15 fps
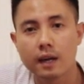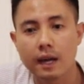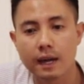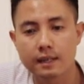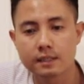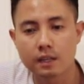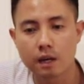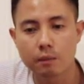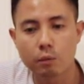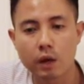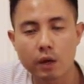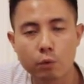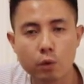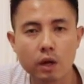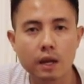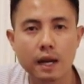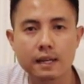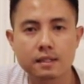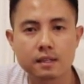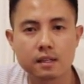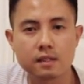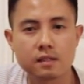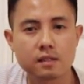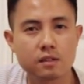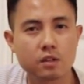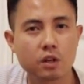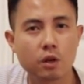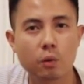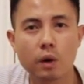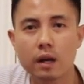And what I realized is,
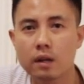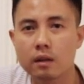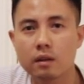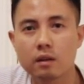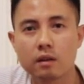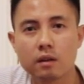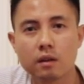you know what?